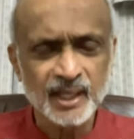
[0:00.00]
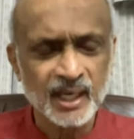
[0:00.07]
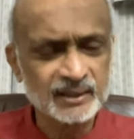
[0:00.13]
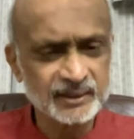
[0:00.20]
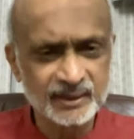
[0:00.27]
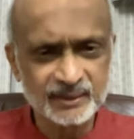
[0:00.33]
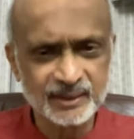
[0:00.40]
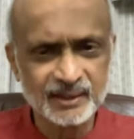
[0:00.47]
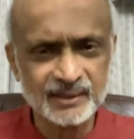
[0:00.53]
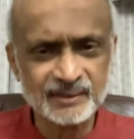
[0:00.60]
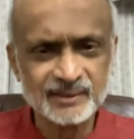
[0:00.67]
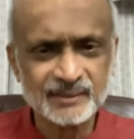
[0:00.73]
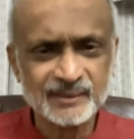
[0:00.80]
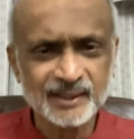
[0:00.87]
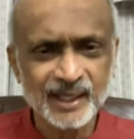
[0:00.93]
I think
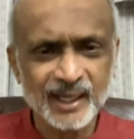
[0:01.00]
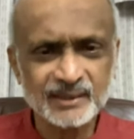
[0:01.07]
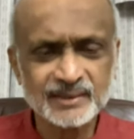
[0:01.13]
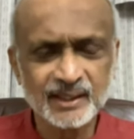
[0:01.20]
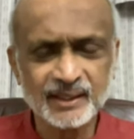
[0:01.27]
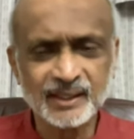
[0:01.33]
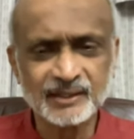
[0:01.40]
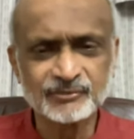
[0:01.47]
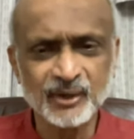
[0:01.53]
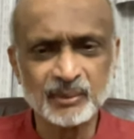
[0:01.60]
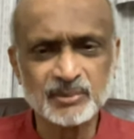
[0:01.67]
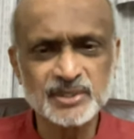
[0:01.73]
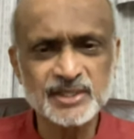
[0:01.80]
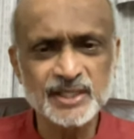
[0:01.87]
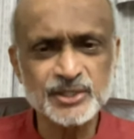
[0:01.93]
the I think if I
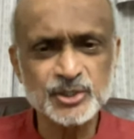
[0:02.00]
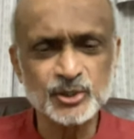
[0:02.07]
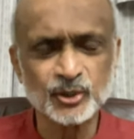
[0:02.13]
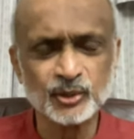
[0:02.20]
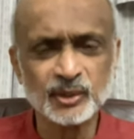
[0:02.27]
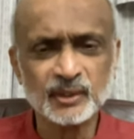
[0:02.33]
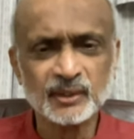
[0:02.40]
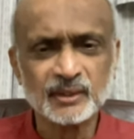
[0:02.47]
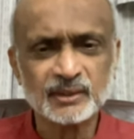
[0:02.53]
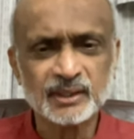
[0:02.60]
may say so,